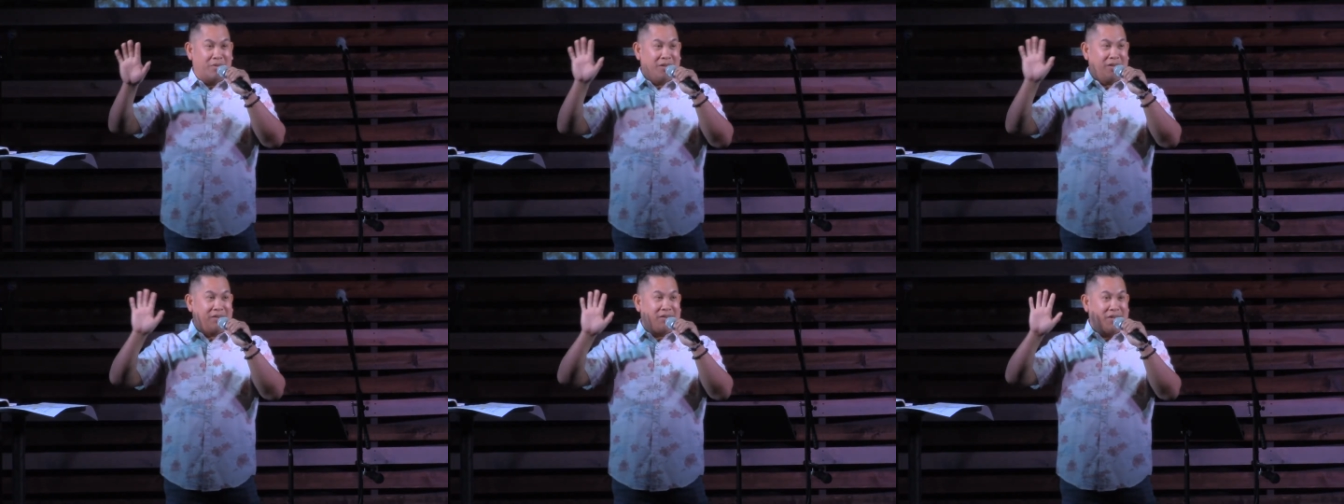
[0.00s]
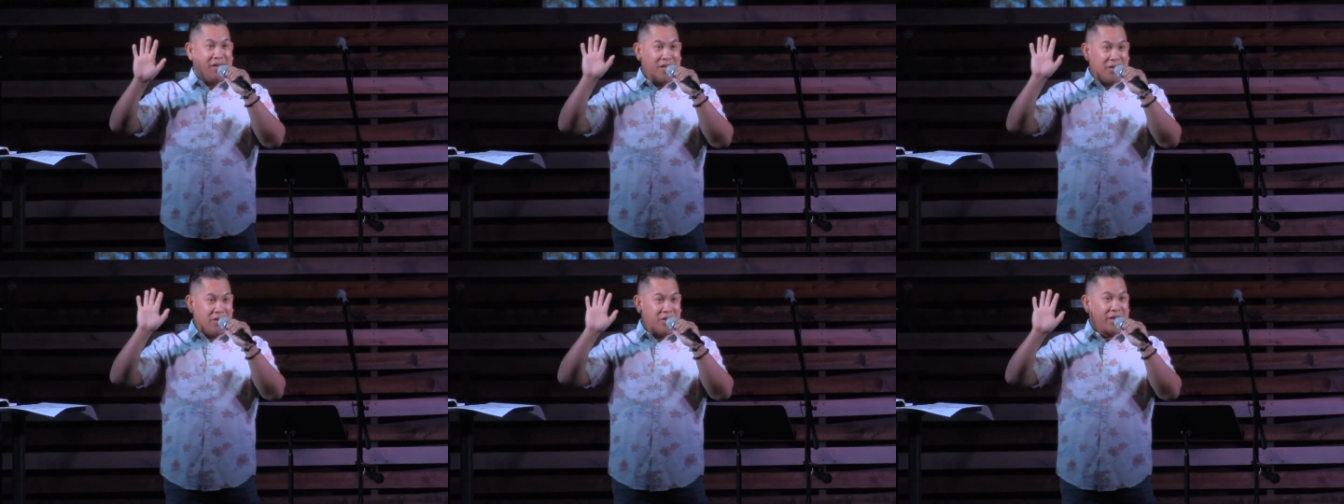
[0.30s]

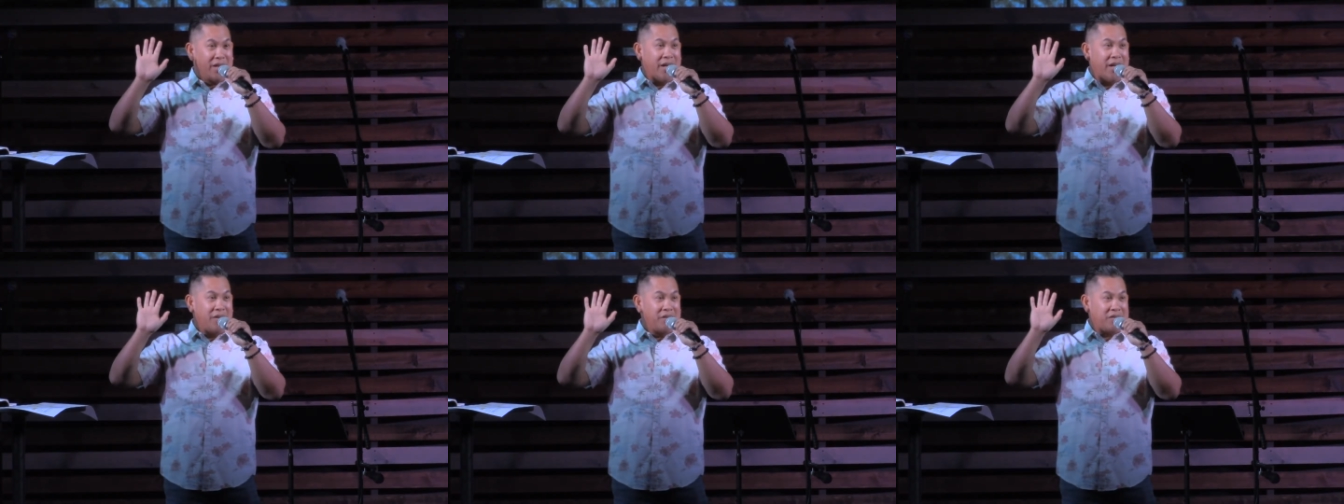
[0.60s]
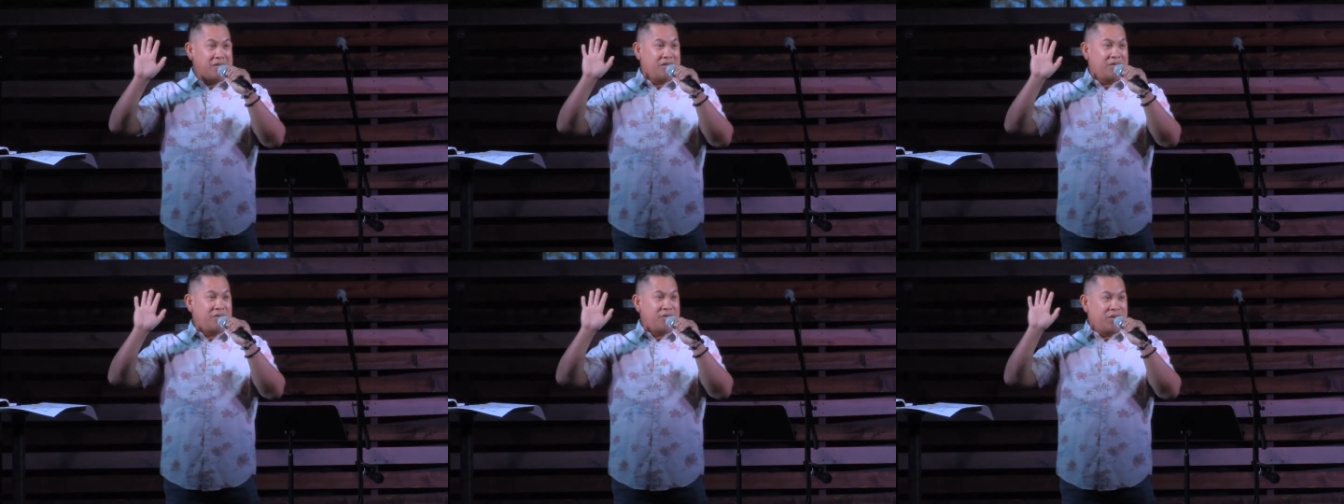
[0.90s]
let's not look at
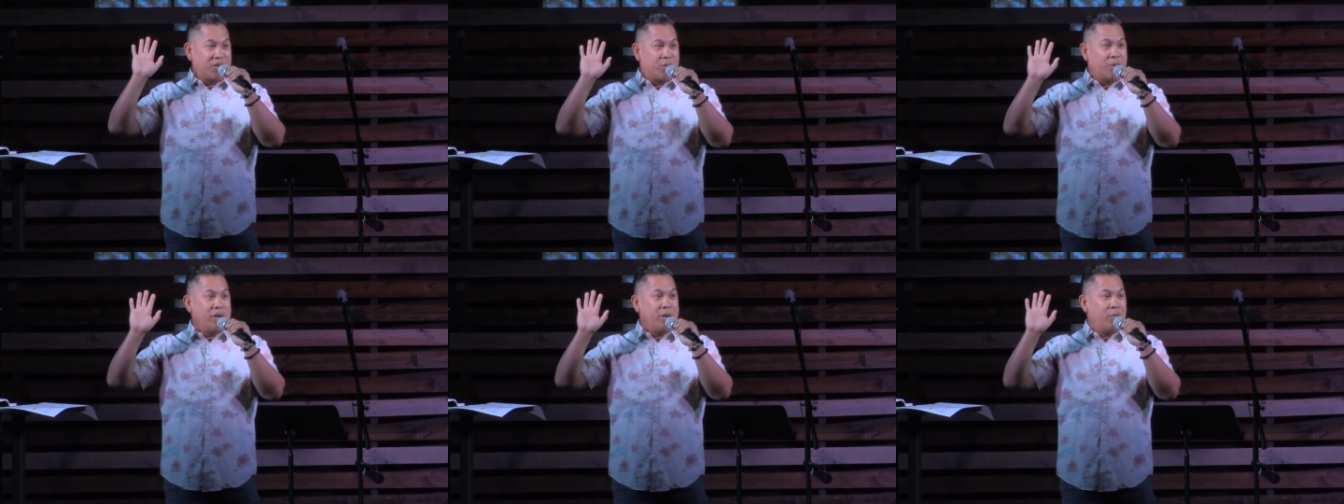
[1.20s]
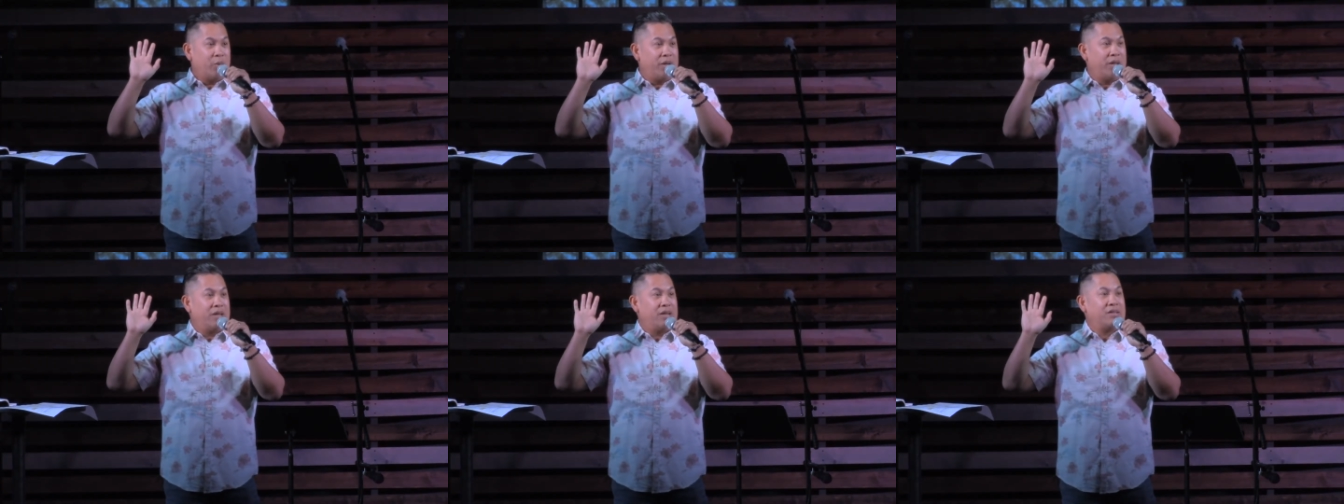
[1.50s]
houses for
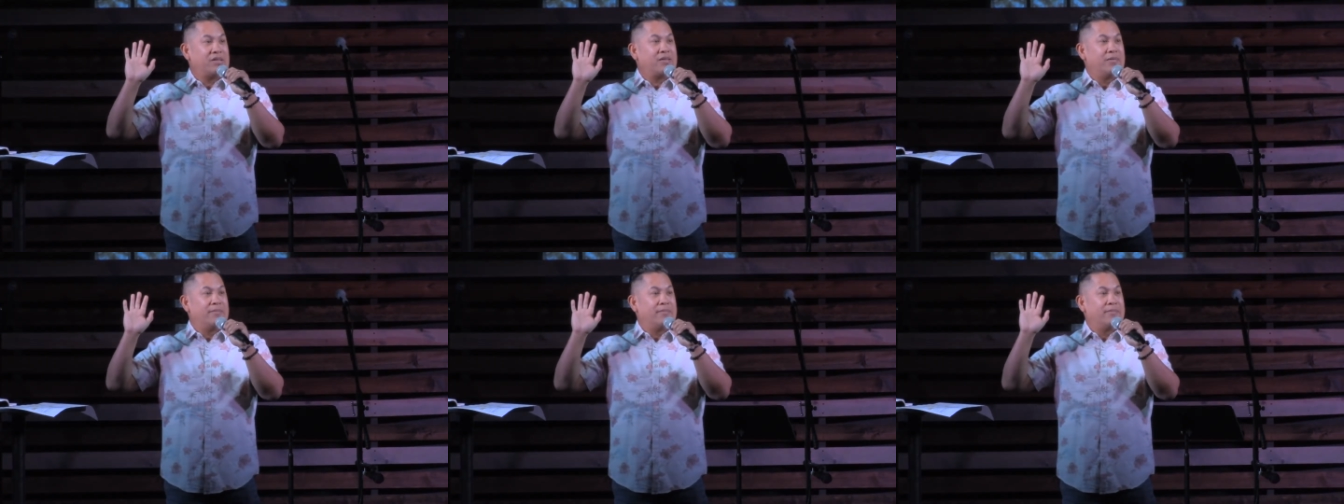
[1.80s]
21 days."